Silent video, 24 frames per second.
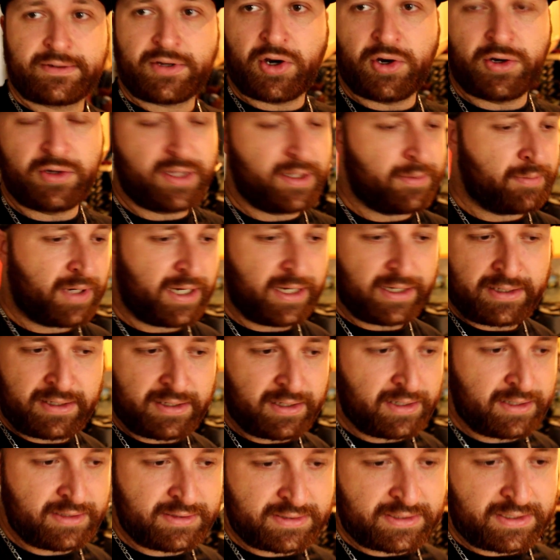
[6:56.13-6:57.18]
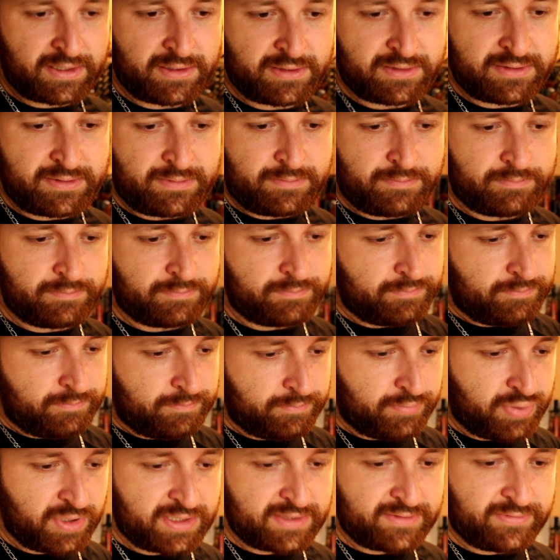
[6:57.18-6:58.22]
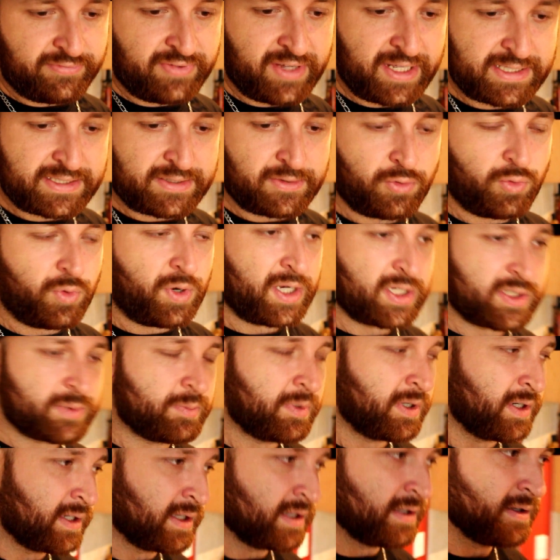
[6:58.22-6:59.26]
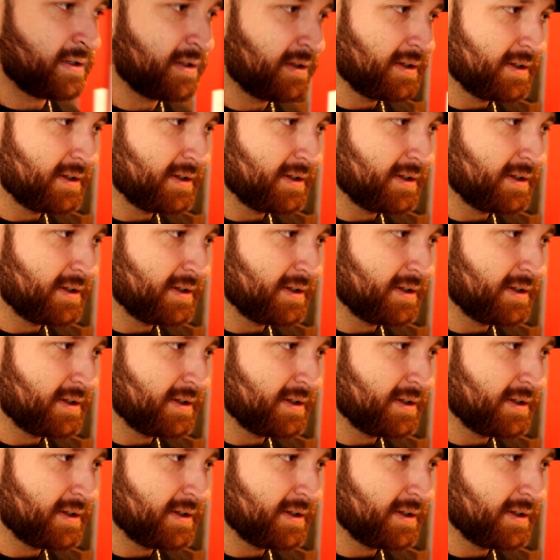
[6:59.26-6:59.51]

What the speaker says: totally my kid. He's gonna put his face in a wash bucket.